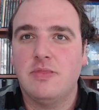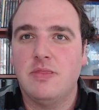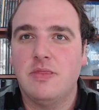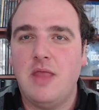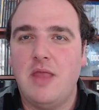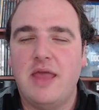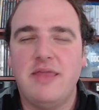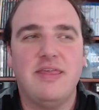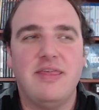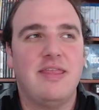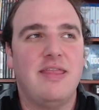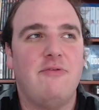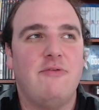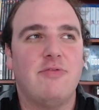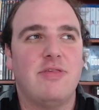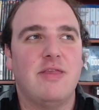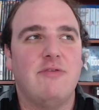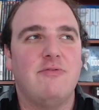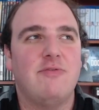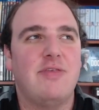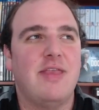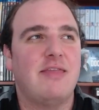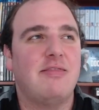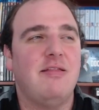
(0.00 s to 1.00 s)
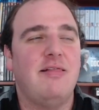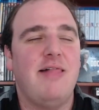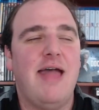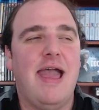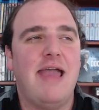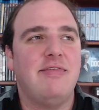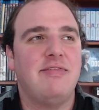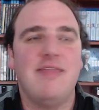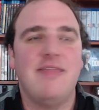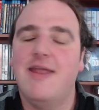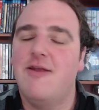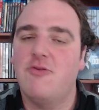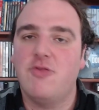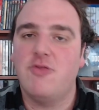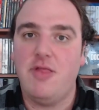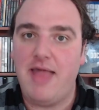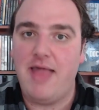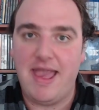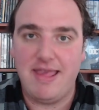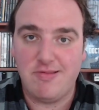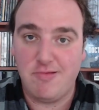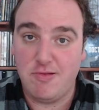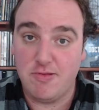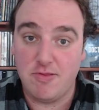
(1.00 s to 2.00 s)
I think it was like The Last Day or The
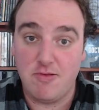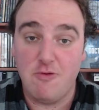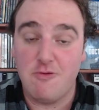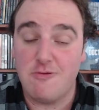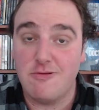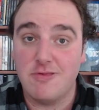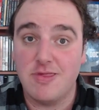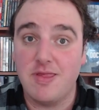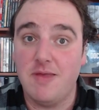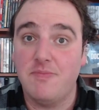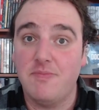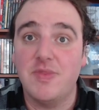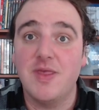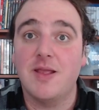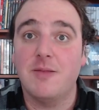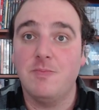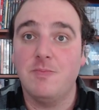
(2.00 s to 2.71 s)
Last Resort or something.